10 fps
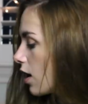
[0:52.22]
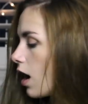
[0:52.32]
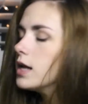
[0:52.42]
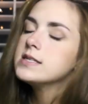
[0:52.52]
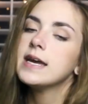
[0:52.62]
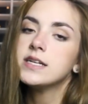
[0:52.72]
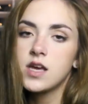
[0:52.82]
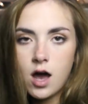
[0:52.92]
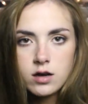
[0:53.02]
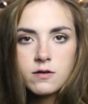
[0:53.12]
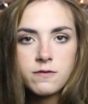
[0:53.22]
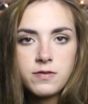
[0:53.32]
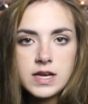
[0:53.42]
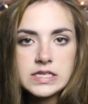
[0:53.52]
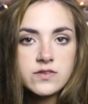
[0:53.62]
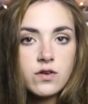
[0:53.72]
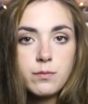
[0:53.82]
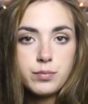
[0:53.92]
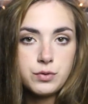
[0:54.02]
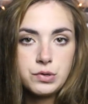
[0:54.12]
I got a ton of things
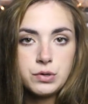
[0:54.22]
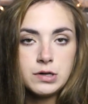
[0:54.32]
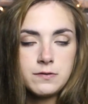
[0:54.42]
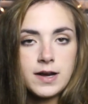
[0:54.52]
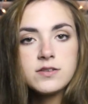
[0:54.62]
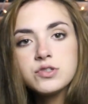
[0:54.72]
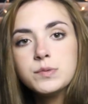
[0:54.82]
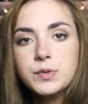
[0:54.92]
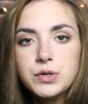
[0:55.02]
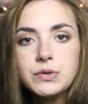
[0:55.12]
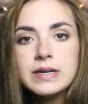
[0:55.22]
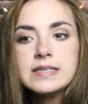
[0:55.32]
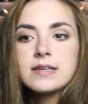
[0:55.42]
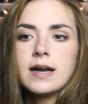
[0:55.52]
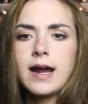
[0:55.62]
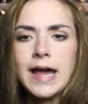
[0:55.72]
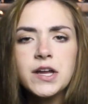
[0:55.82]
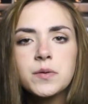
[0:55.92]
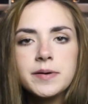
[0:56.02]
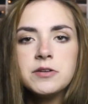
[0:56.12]
from Boohoo, and if you guys don't know Boohoo is, then I
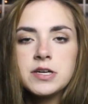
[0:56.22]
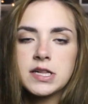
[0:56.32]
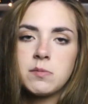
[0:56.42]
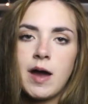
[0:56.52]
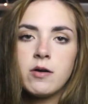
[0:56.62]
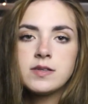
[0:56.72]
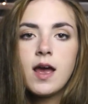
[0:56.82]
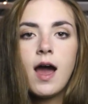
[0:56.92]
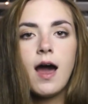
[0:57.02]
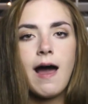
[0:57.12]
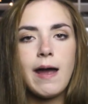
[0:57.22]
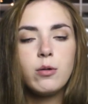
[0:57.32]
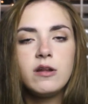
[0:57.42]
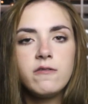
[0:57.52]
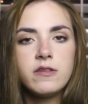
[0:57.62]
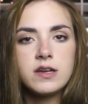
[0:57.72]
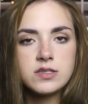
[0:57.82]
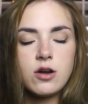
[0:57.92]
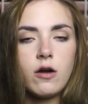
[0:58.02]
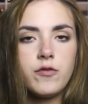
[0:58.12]
highly recommend you check them out. I will leave
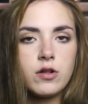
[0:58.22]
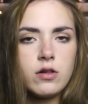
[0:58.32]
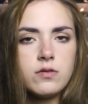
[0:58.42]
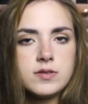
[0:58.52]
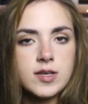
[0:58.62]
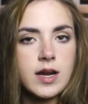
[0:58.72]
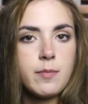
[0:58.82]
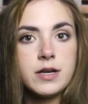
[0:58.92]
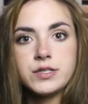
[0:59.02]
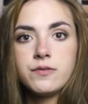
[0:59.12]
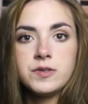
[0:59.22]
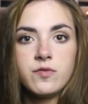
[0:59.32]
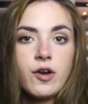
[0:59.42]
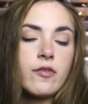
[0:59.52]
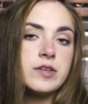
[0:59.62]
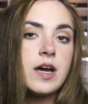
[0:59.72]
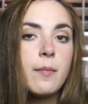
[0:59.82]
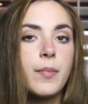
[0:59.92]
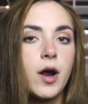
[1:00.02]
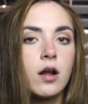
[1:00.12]
links to all the clothes that I mentioned in this video in the
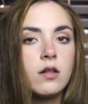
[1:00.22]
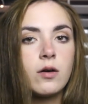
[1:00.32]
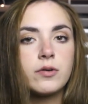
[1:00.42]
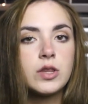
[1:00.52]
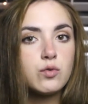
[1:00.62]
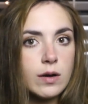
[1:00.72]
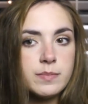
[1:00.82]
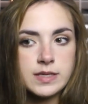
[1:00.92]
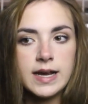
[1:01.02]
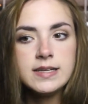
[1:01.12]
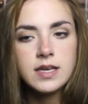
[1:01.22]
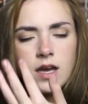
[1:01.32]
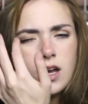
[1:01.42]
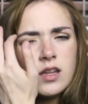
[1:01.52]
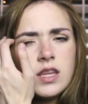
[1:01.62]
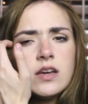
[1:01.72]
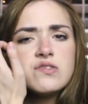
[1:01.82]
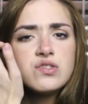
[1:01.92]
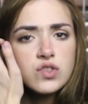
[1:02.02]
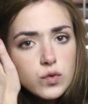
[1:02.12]
down bar, along with the website. They
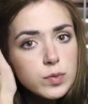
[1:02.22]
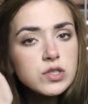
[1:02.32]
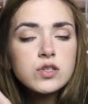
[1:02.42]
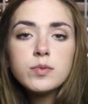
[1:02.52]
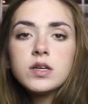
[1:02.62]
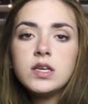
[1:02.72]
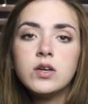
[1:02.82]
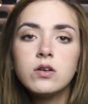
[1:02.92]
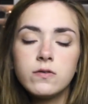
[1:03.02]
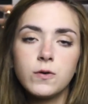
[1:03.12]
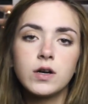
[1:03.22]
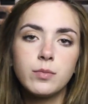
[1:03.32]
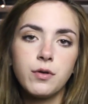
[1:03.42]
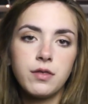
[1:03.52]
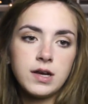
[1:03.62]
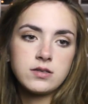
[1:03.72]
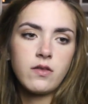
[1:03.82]
have super, super cute, affordable things